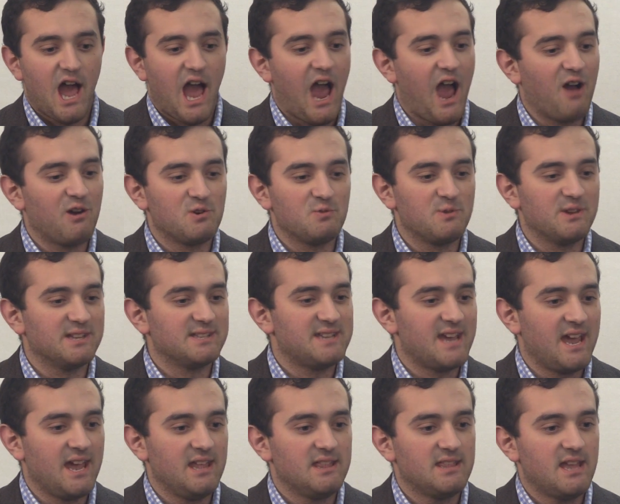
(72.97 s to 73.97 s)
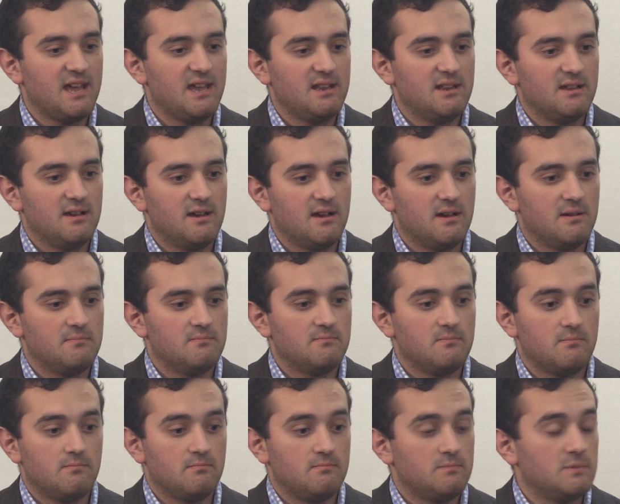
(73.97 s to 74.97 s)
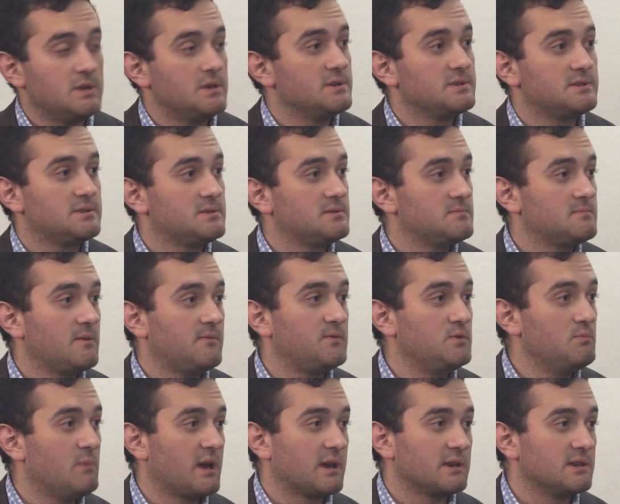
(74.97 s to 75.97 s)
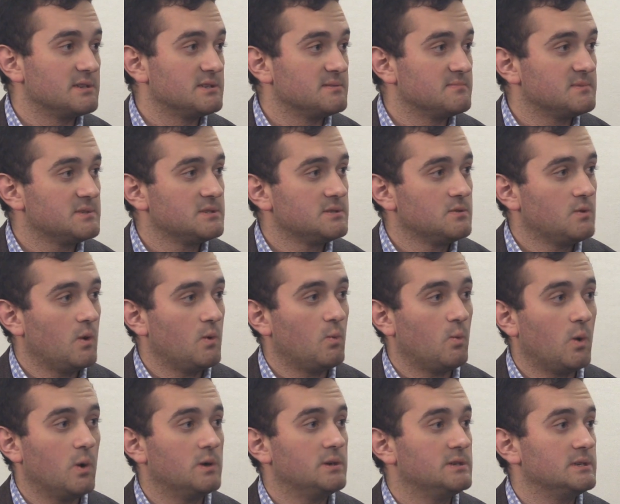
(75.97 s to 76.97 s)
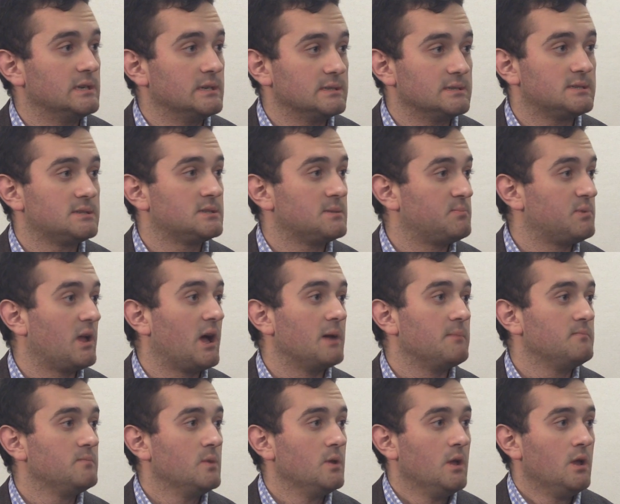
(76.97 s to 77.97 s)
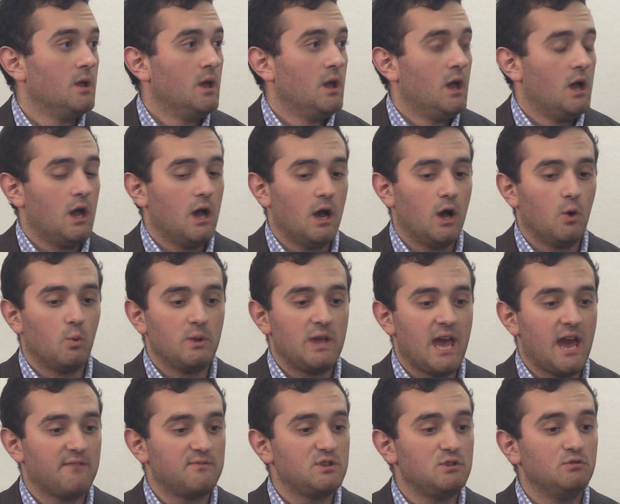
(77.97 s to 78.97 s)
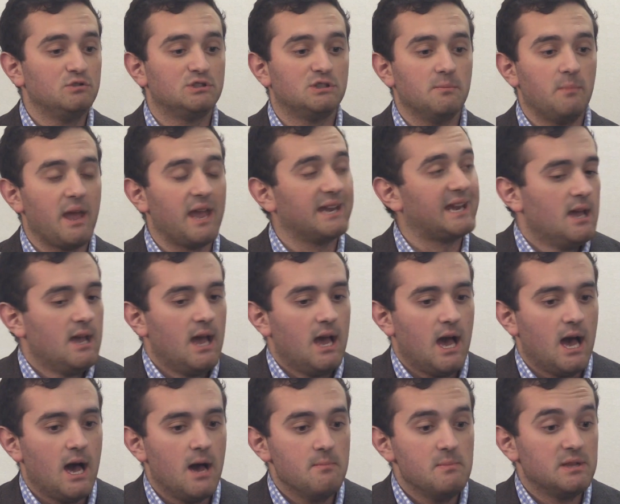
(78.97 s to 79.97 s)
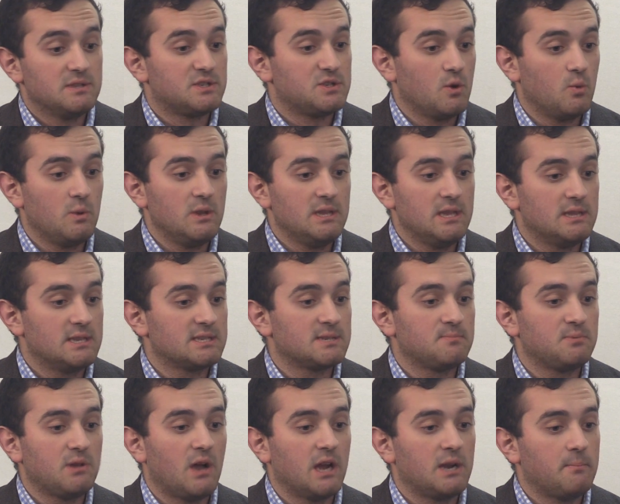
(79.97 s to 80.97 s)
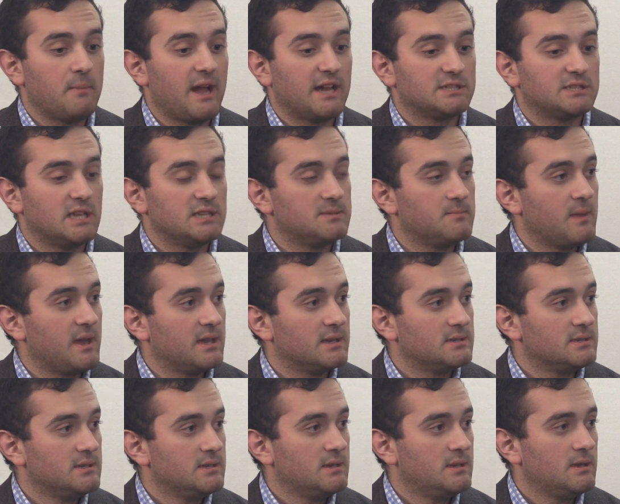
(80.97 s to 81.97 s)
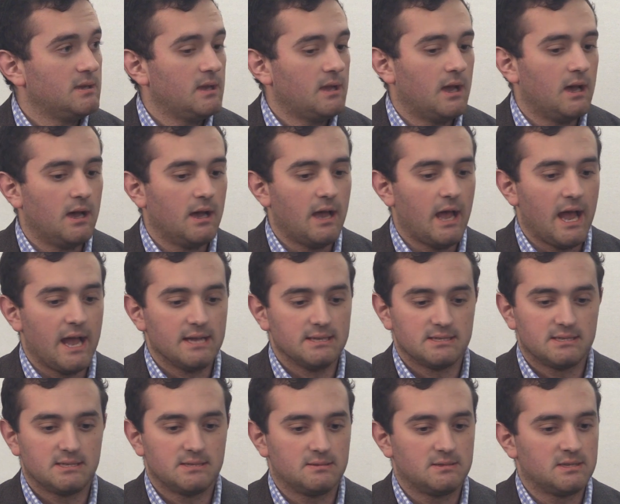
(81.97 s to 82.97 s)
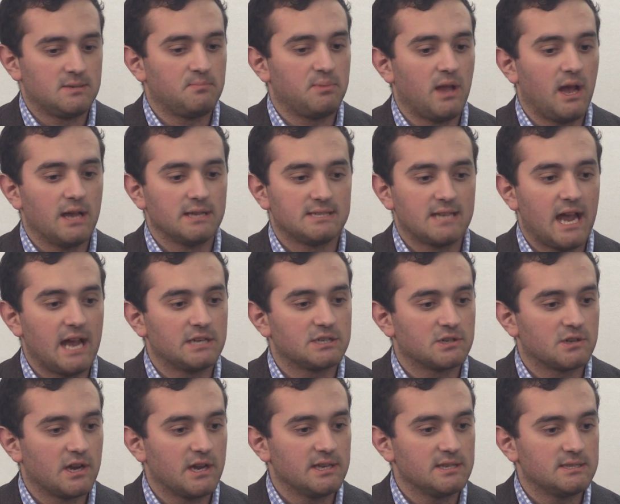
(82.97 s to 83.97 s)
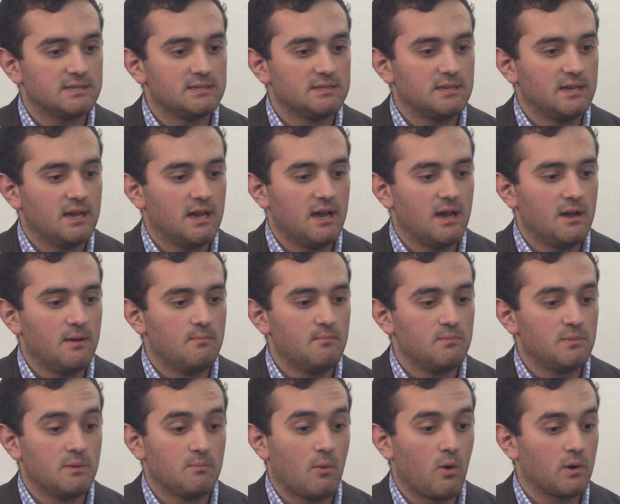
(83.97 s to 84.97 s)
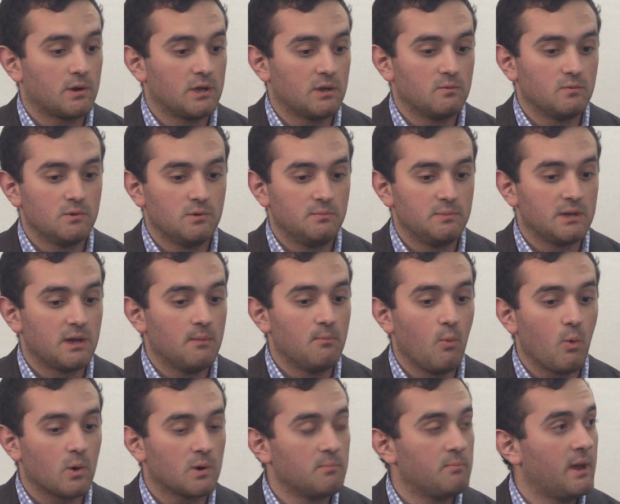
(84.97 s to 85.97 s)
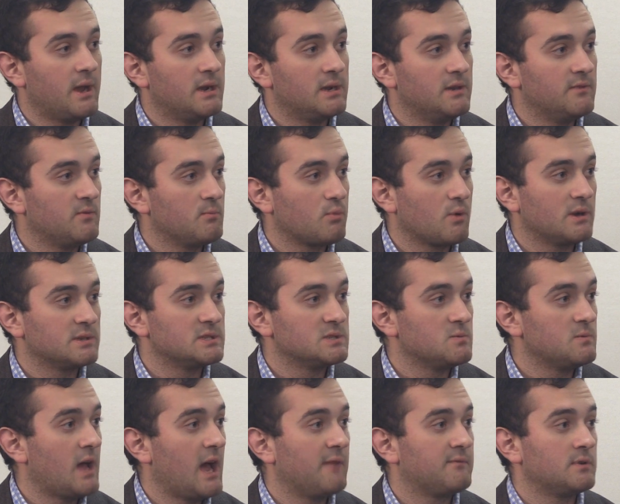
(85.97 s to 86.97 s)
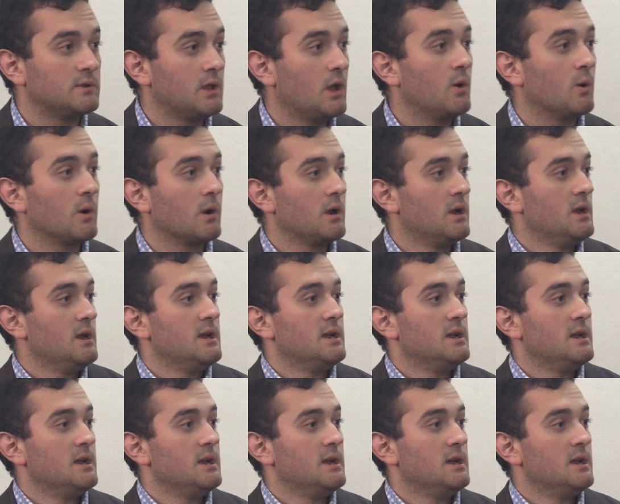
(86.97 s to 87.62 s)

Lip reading: How do we attain that? There's a few mechanisms. One is supply. We have huge demand, and so we need the supply to match that demand. As supply saturates, the market will become more competitive and prices will have to lower